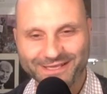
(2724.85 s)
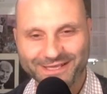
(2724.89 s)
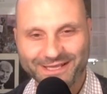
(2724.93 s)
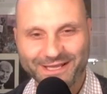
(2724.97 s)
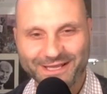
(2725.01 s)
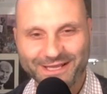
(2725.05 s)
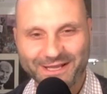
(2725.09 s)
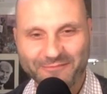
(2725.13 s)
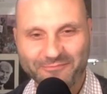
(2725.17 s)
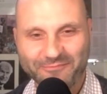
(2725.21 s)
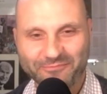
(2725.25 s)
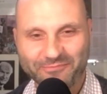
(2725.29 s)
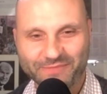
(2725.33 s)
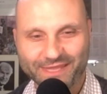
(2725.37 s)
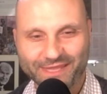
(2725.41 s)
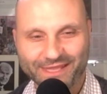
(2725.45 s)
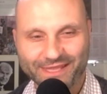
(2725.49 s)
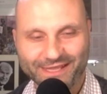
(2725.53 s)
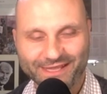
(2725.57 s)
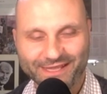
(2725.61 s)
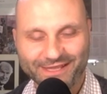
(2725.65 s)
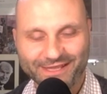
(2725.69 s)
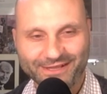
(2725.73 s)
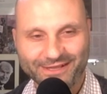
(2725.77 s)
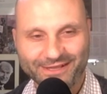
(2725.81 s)
Um,
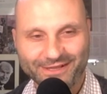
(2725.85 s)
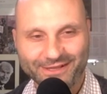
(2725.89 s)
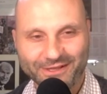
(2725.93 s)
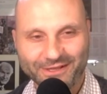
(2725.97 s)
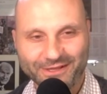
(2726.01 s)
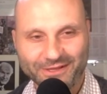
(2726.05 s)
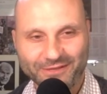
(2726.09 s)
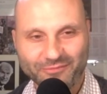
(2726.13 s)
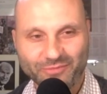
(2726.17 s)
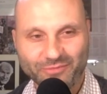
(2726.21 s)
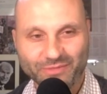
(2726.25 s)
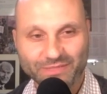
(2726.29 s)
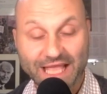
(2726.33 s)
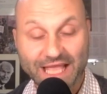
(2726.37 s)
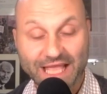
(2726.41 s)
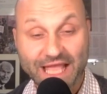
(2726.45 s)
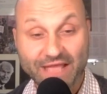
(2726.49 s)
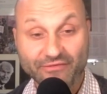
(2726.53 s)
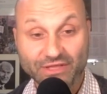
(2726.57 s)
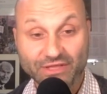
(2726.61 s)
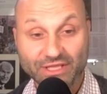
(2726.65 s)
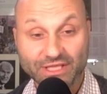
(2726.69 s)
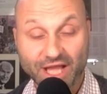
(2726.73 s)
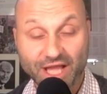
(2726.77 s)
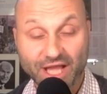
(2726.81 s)
uh, but they
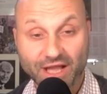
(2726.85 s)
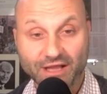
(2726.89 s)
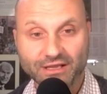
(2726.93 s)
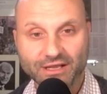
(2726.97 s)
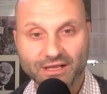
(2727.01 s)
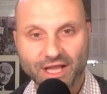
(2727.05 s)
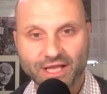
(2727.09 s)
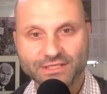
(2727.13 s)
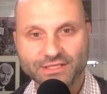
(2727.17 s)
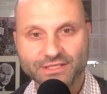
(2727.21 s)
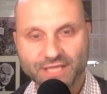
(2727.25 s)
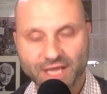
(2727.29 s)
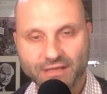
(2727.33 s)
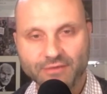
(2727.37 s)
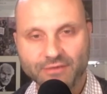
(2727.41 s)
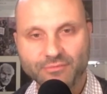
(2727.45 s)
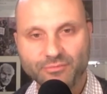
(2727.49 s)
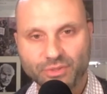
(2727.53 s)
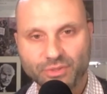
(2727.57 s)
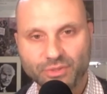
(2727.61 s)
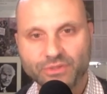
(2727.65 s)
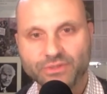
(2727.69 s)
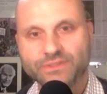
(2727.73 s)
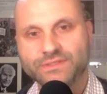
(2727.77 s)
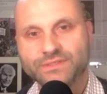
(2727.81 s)
have a young a young
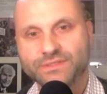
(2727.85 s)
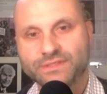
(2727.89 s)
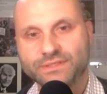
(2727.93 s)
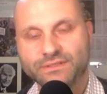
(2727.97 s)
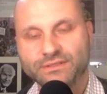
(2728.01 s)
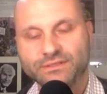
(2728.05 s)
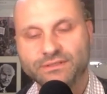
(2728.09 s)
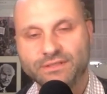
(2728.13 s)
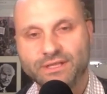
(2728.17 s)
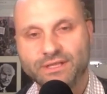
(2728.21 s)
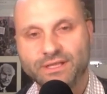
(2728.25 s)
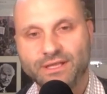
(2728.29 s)
person.